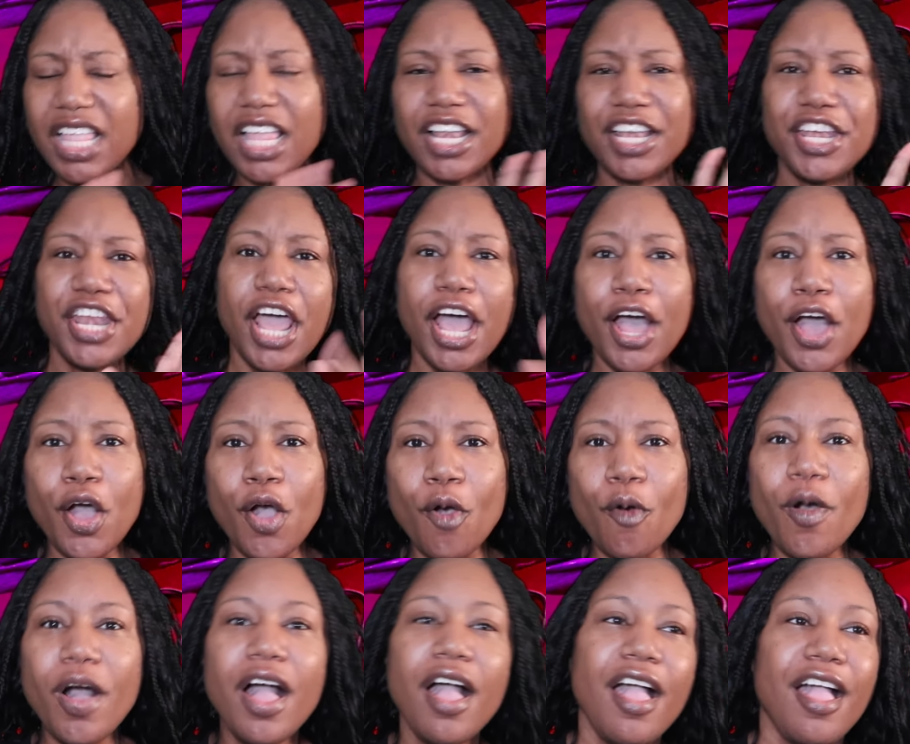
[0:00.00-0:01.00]

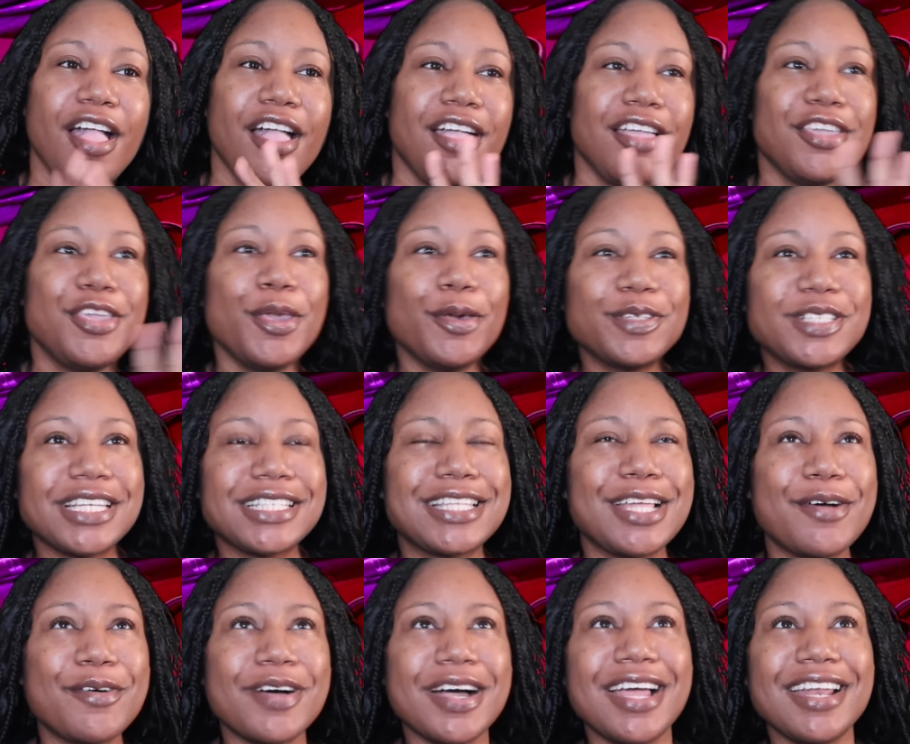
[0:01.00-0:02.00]
no, you just
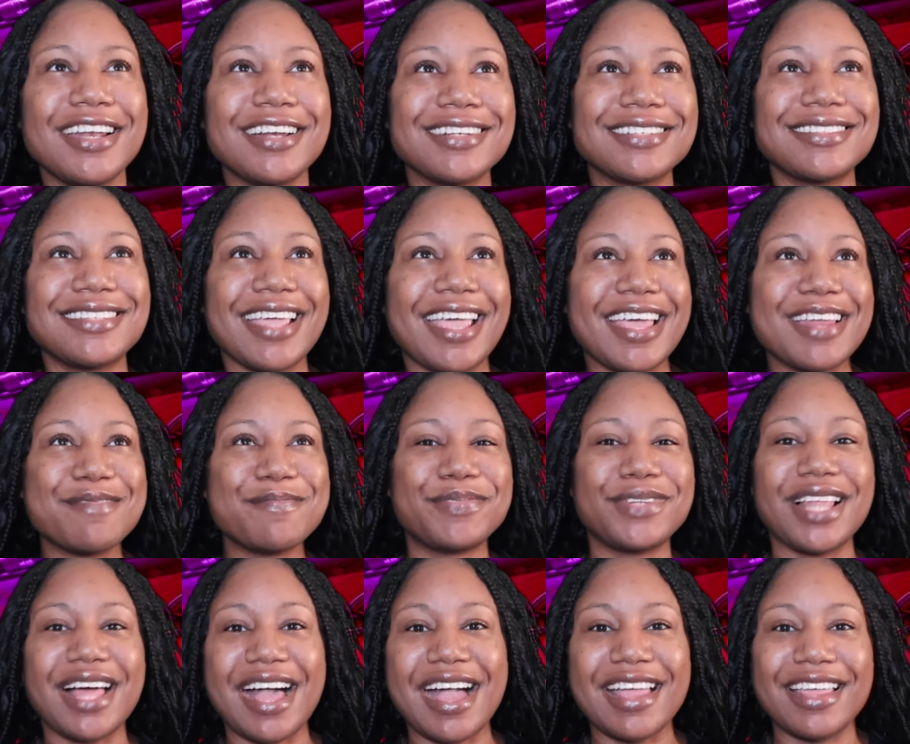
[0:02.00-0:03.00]
don't understand
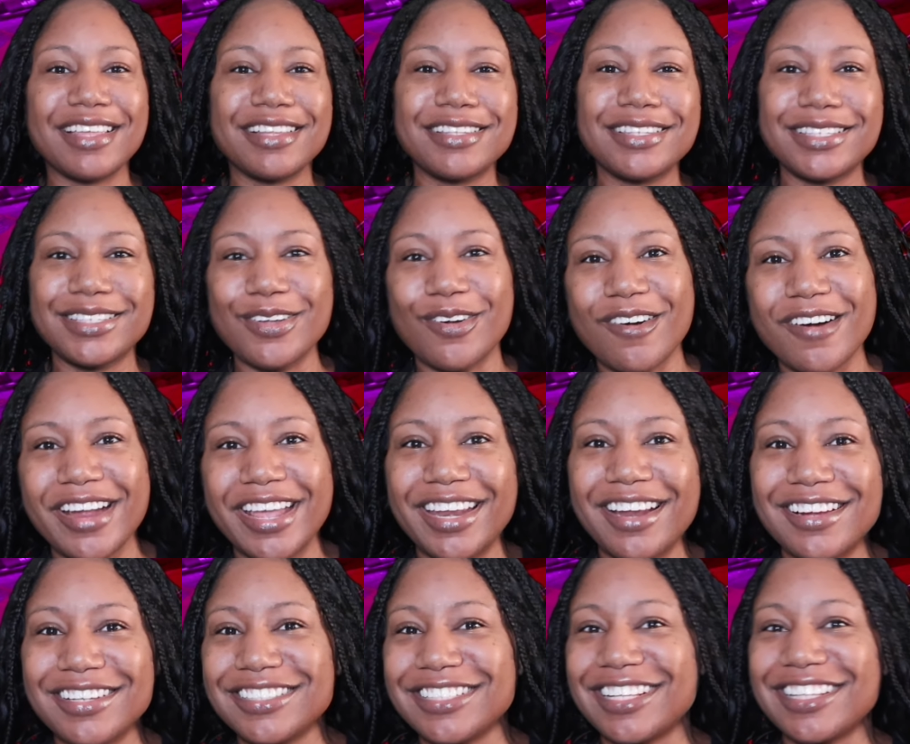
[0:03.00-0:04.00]
plot and story and
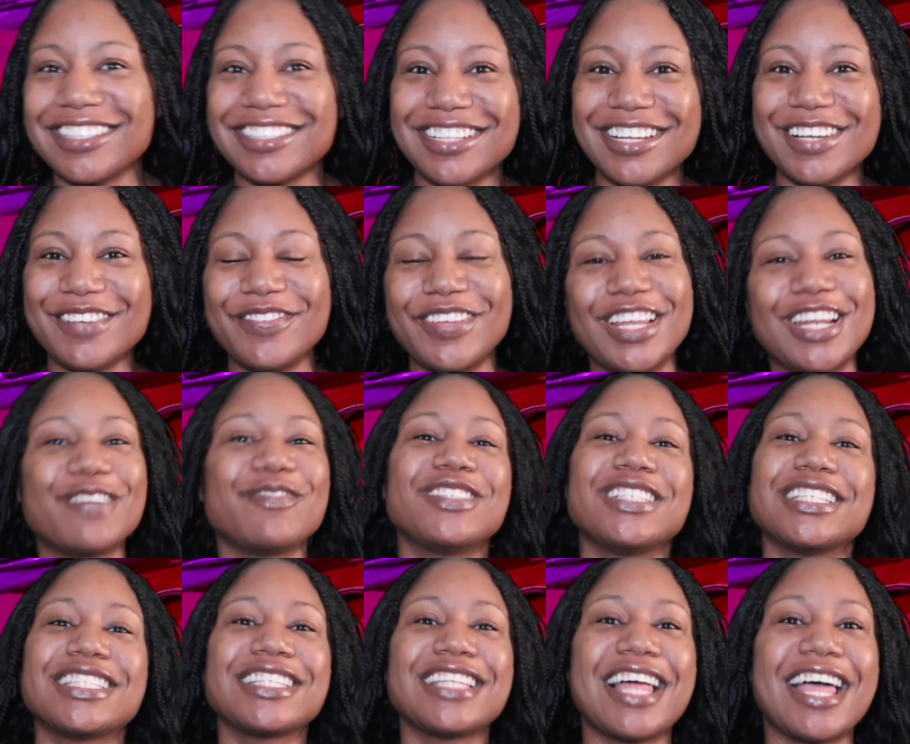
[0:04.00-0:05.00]
all this other stuff. And I'm
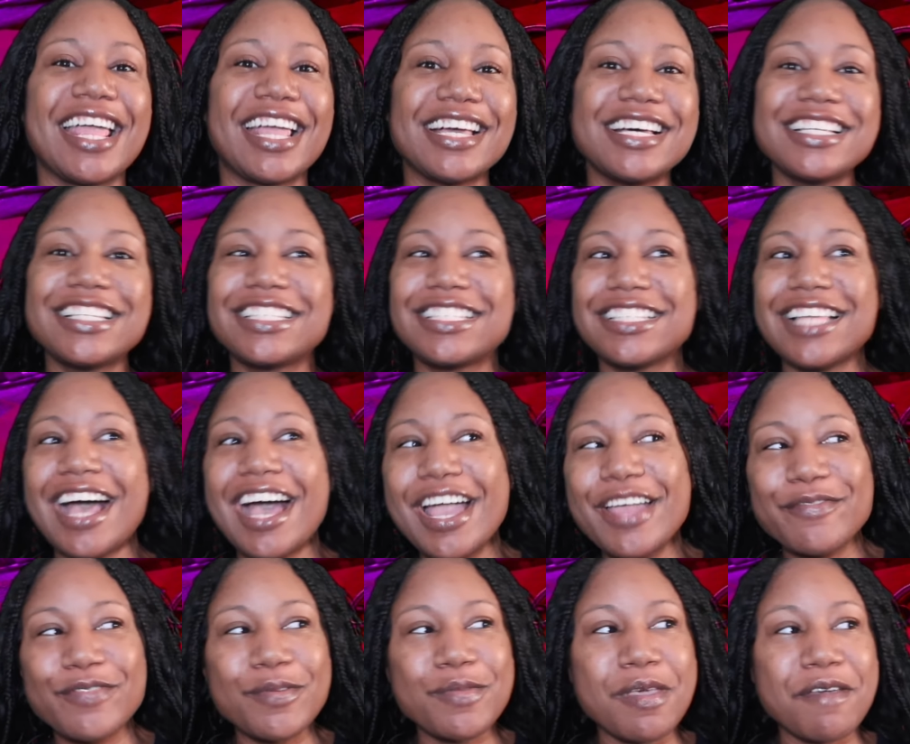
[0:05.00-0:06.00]
just like,
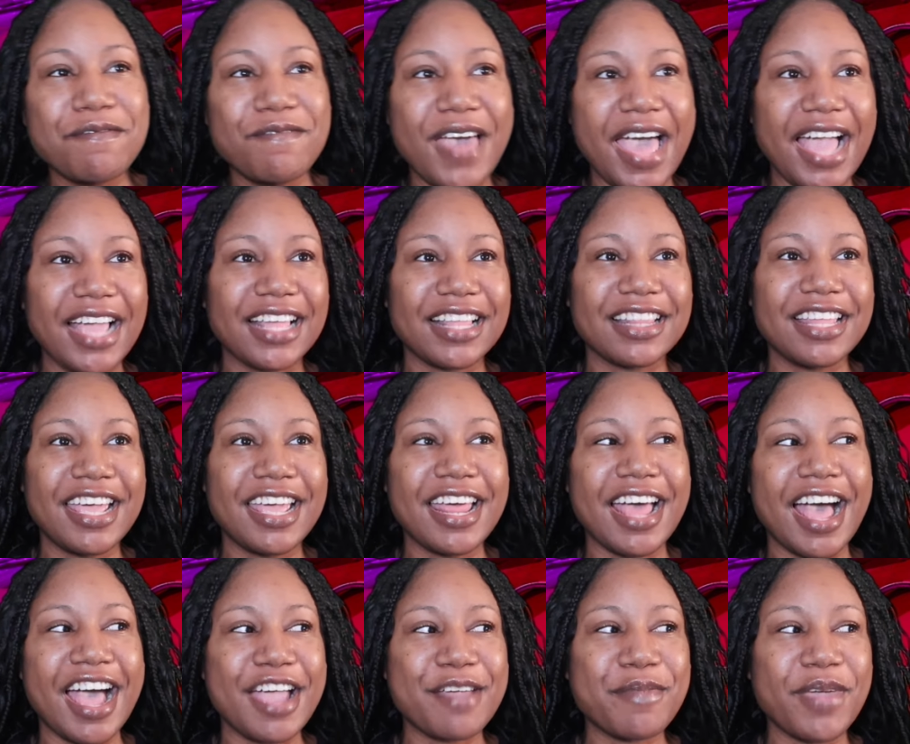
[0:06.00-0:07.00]
aside from the fact
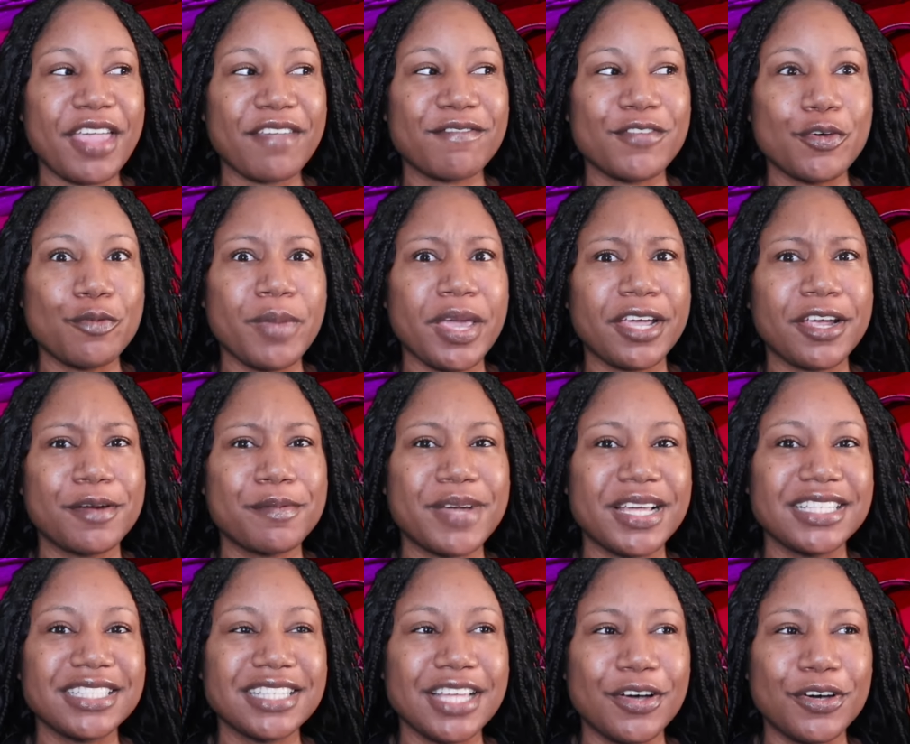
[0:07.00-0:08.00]
that I'm a filmmaker
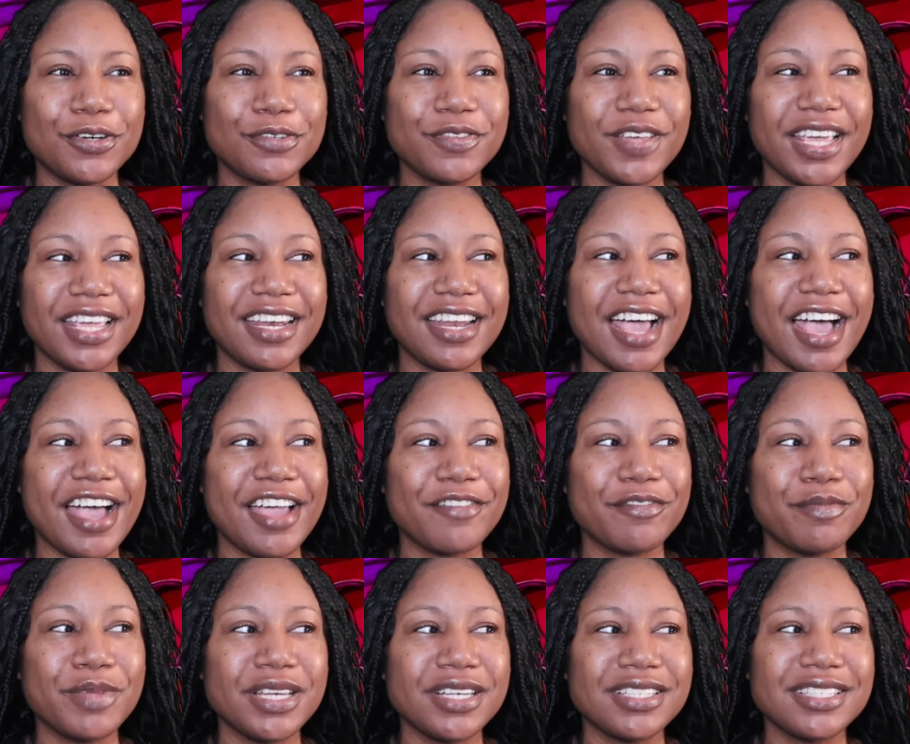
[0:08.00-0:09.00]
myself and
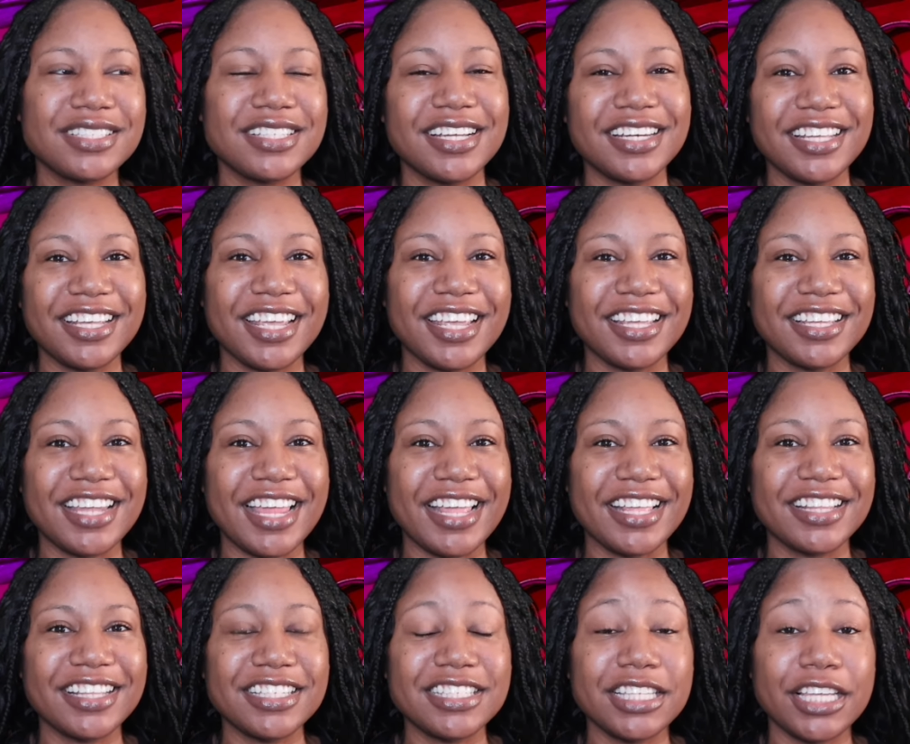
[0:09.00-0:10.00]
I've been studying
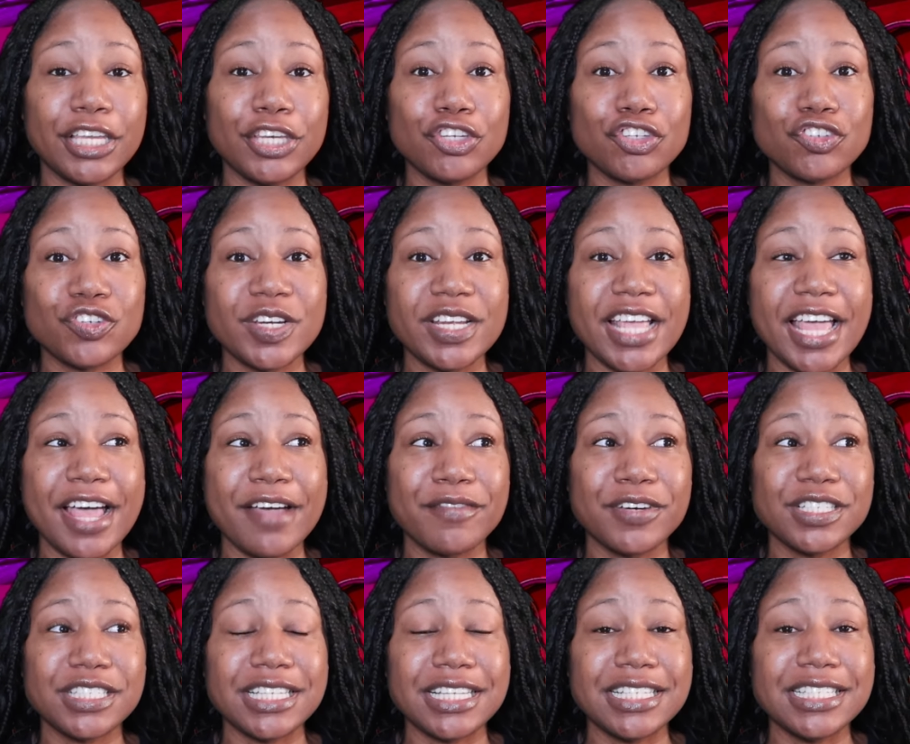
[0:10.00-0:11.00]
like this industry
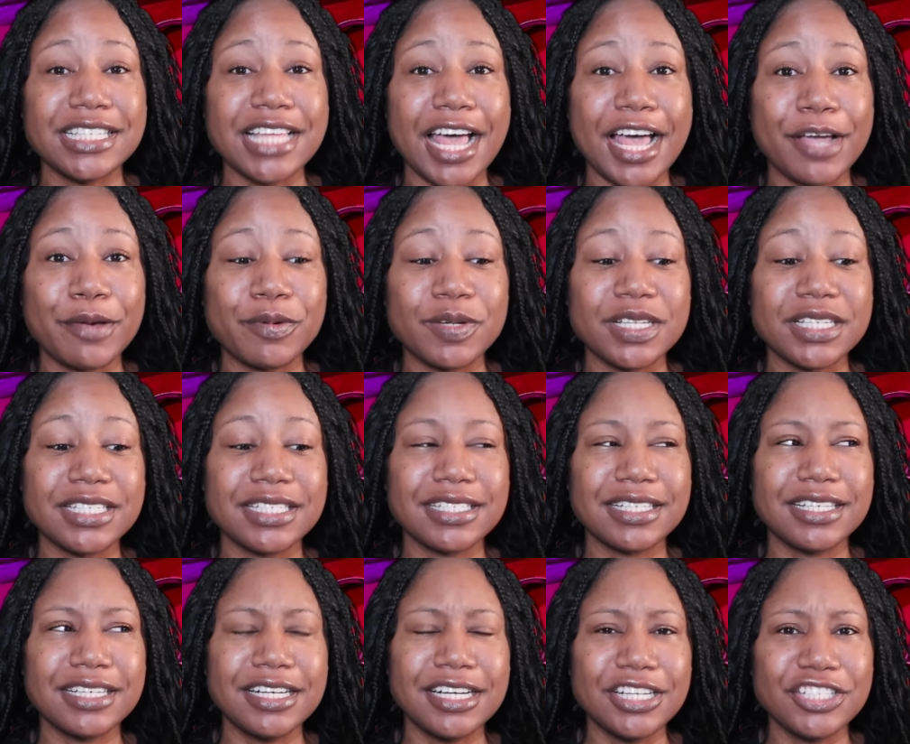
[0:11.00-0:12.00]
ever since I was
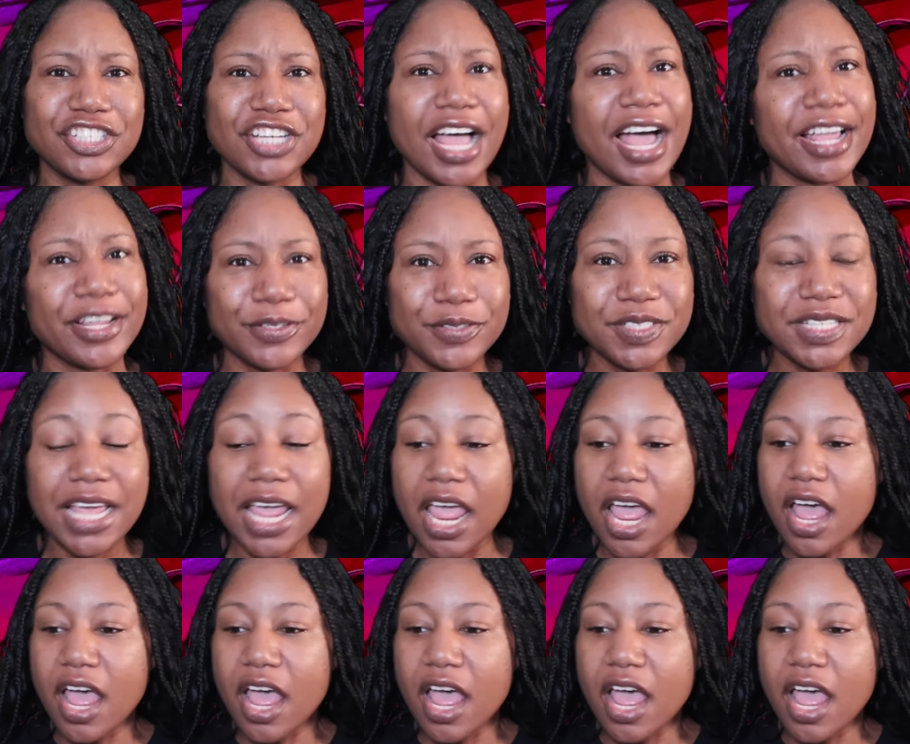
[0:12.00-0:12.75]
a child,